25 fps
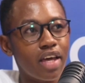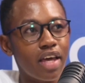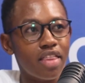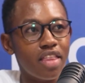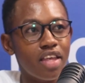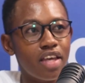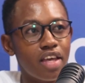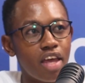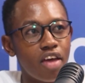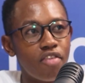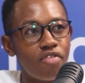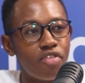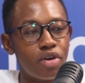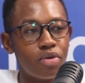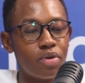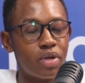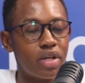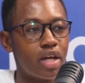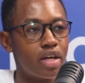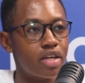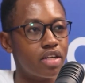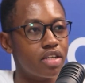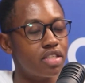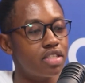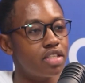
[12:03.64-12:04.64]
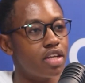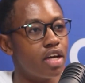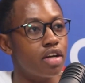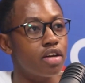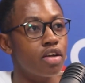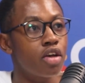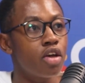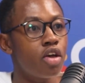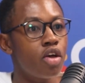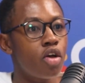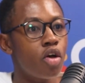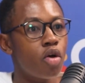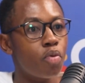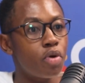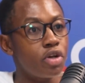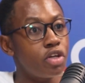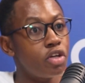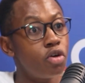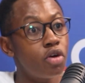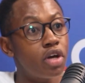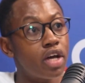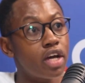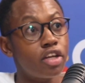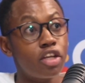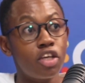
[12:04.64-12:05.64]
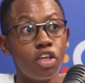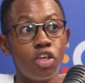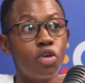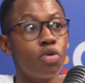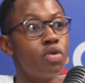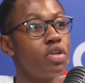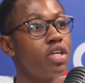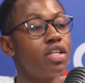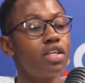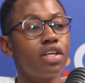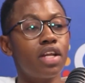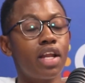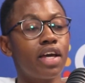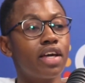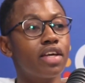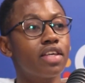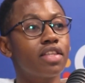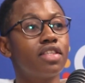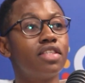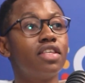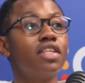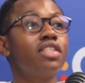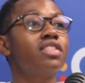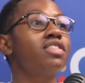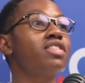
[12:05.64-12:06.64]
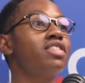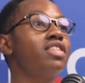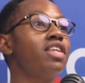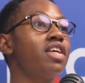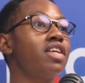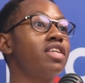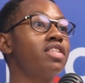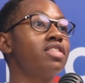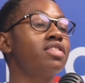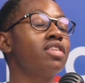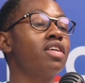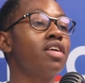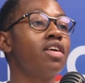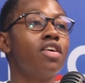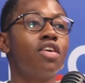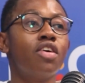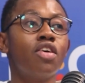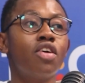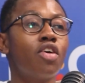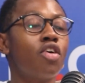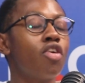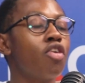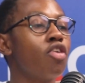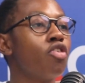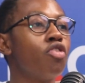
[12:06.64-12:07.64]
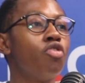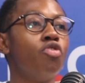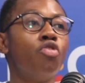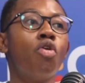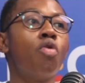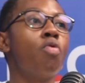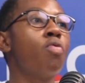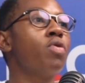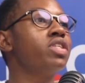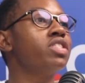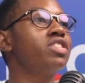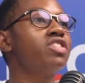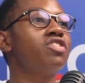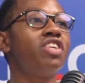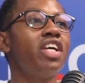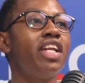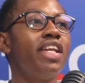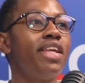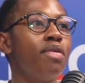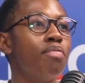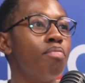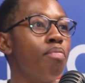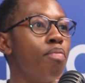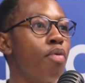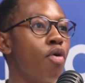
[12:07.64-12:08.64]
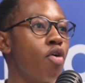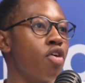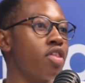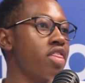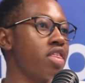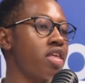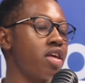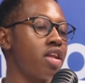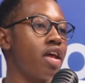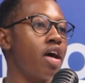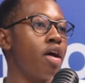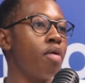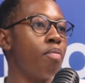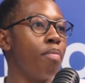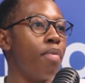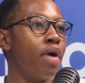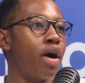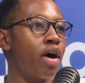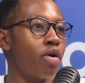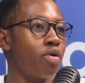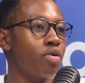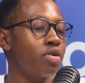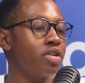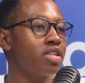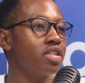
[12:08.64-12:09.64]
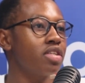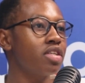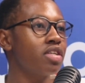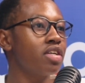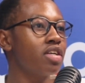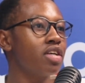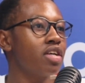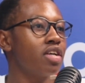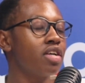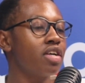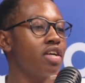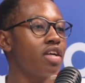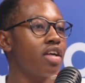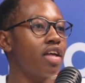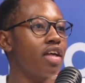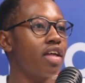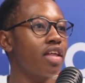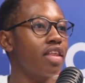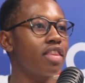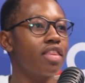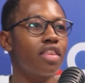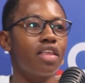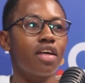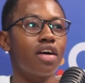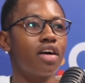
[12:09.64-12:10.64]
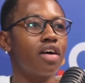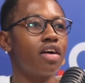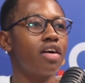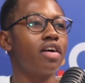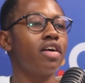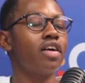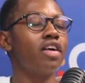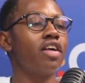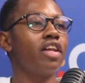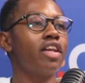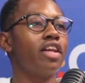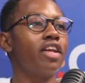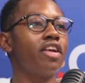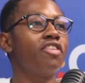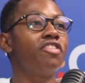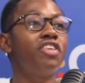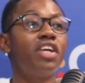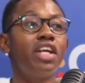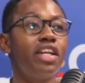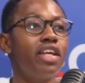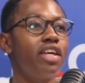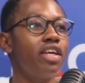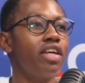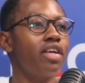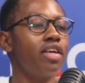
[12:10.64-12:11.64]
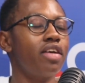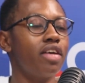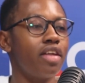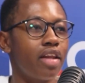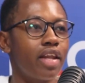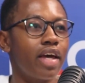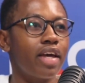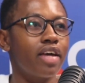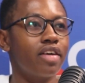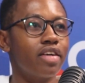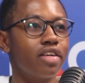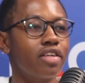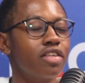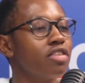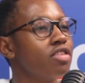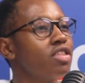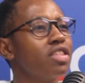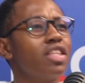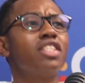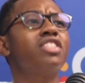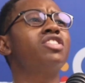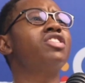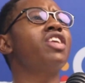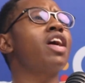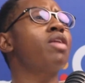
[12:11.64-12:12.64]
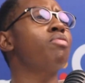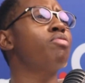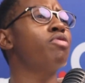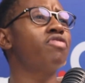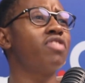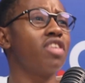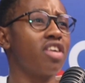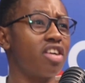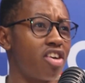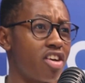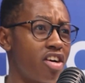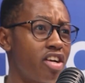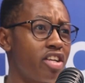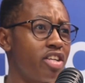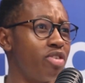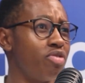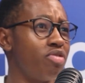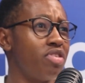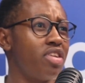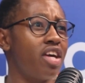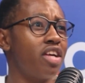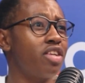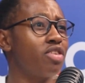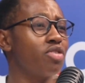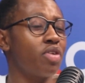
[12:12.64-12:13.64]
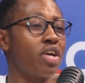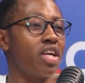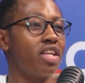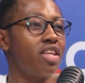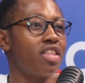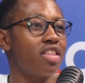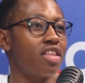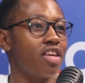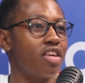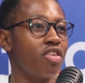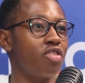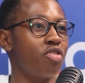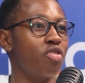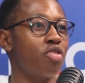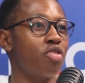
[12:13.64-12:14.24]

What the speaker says: I think everyone will understand. When you look at unity, like these days, no one's really bothered about the tribe of the girl you date or anything,